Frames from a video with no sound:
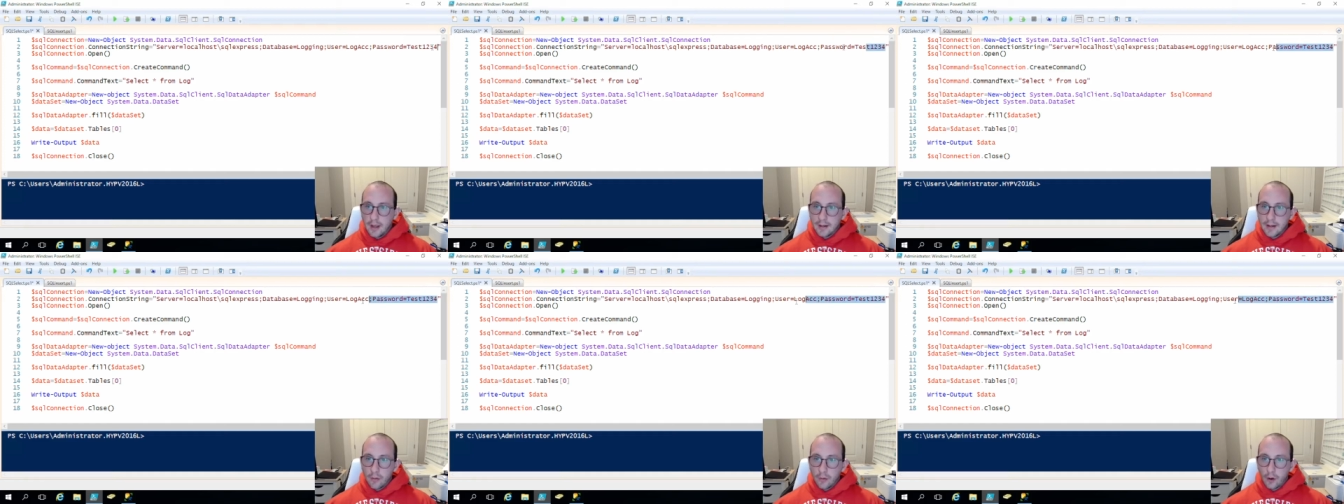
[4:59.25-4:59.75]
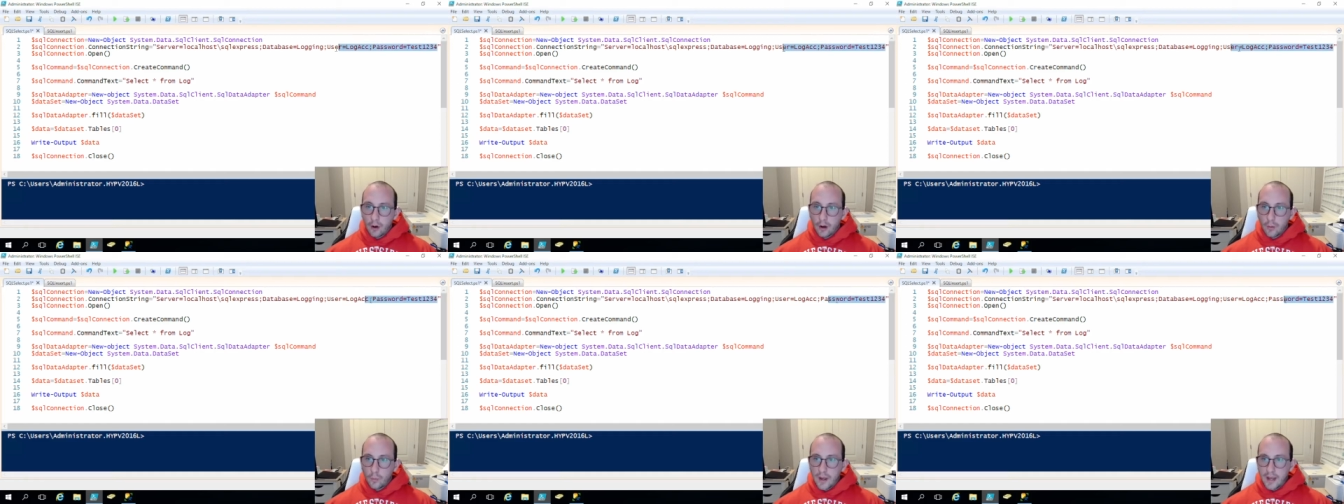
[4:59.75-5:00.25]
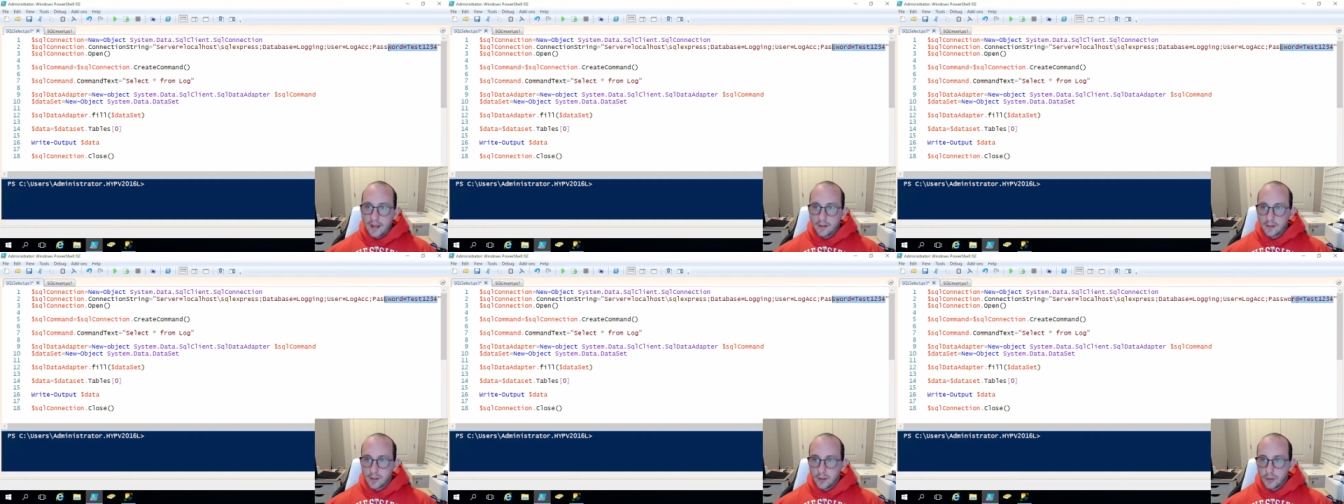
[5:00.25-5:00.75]
Now there are
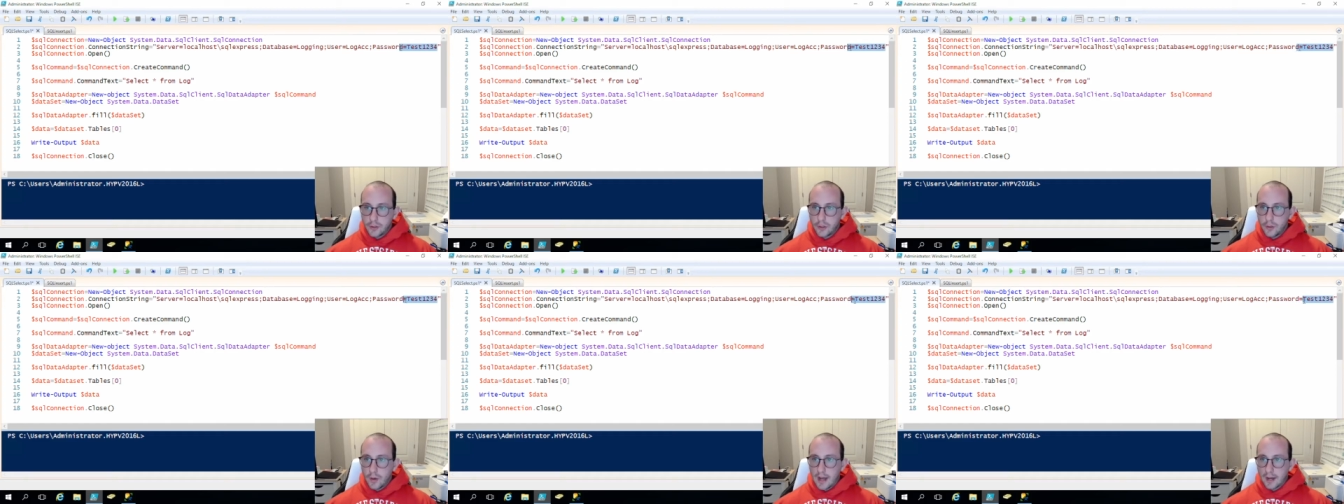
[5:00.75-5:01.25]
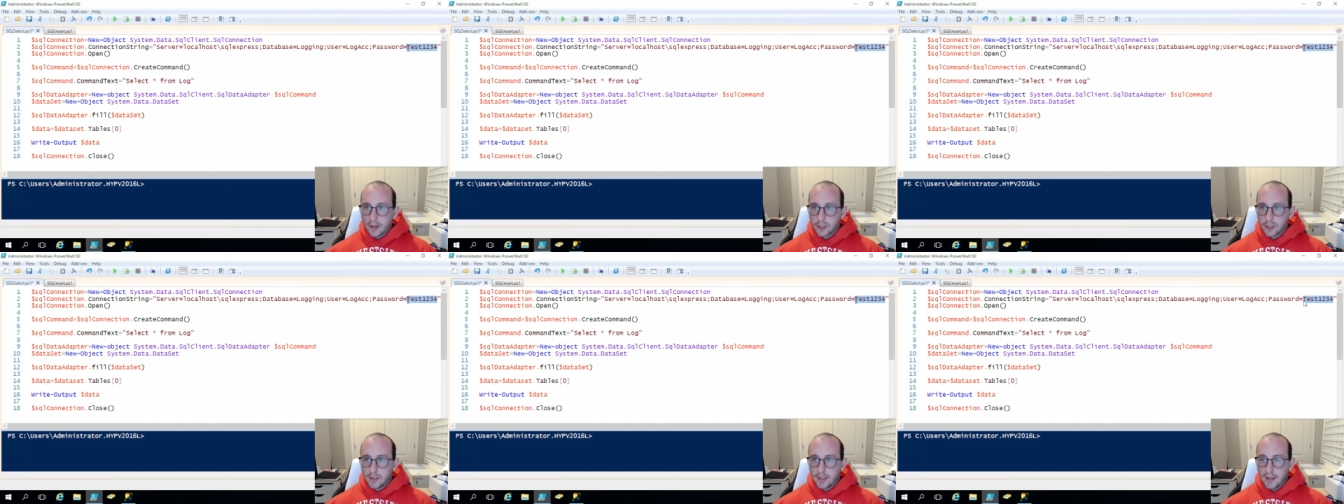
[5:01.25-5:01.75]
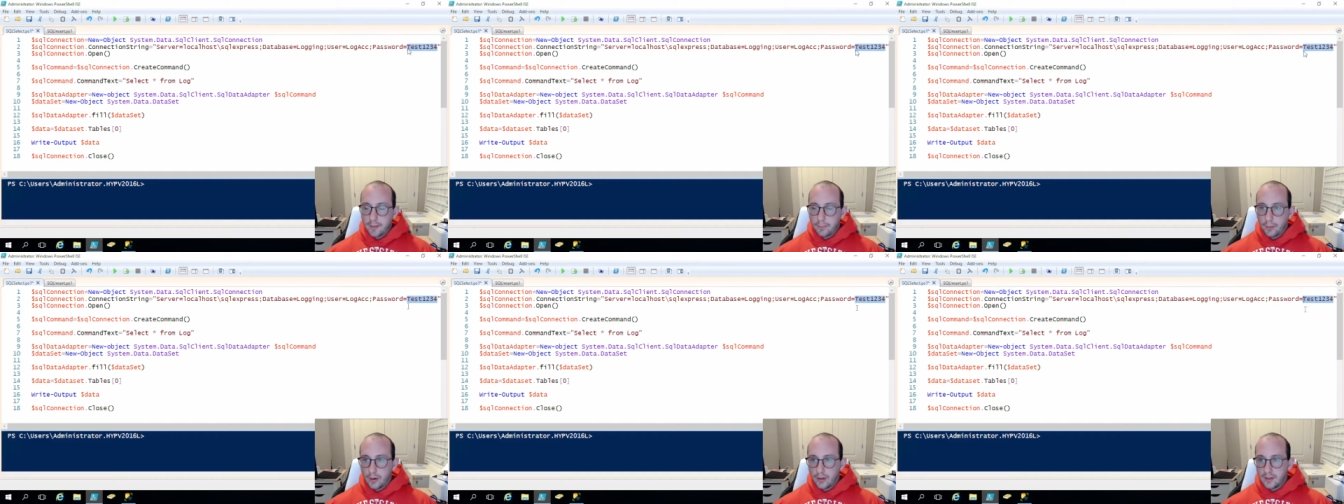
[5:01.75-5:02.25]
ways to actually
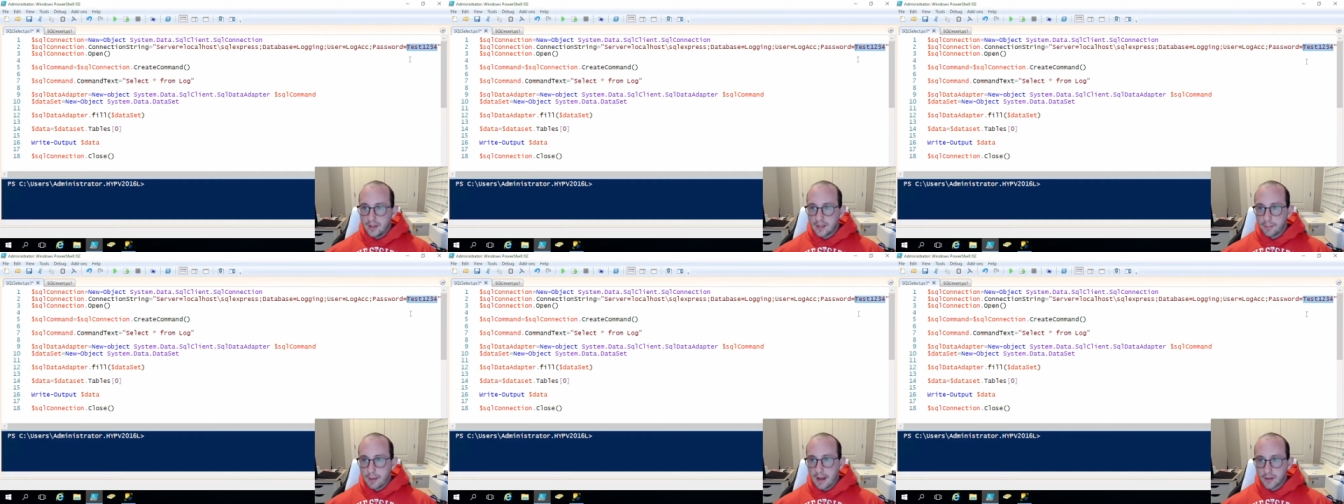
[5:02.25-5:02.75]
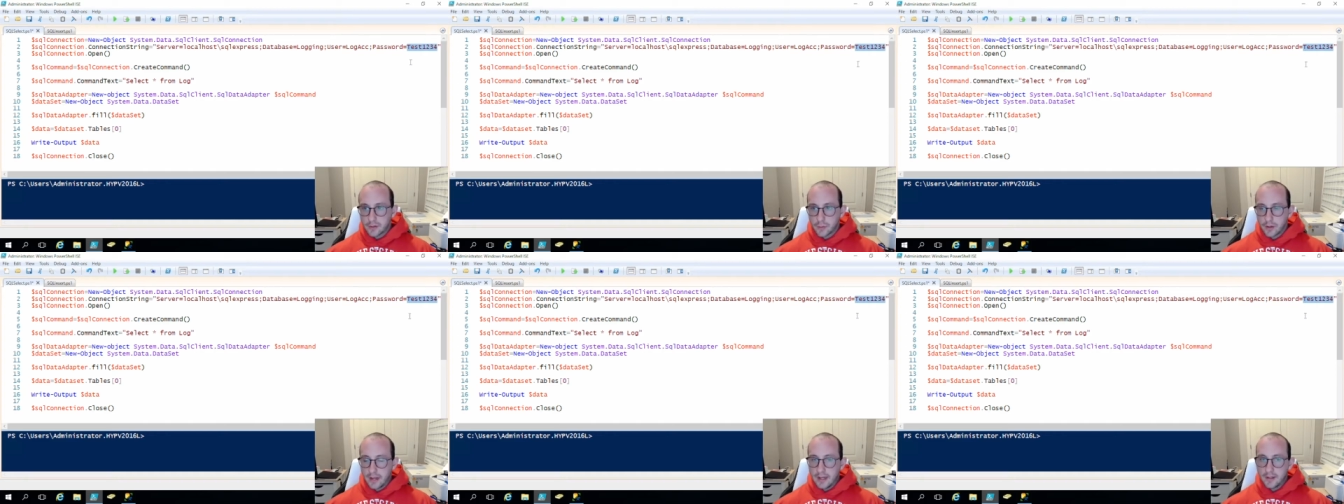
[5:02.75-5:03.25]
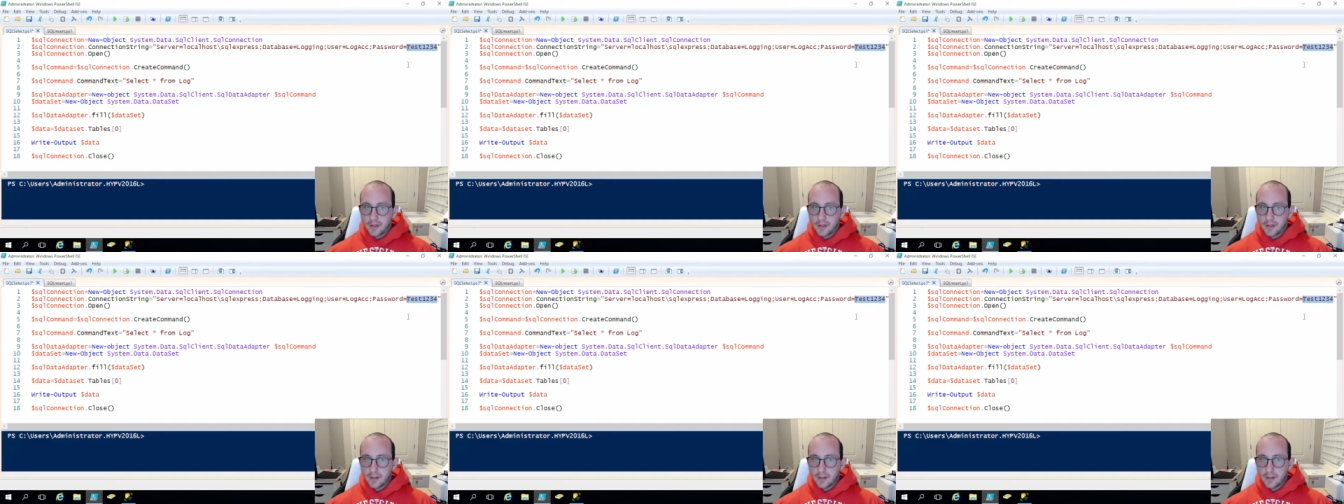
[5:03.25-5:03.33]
put this password in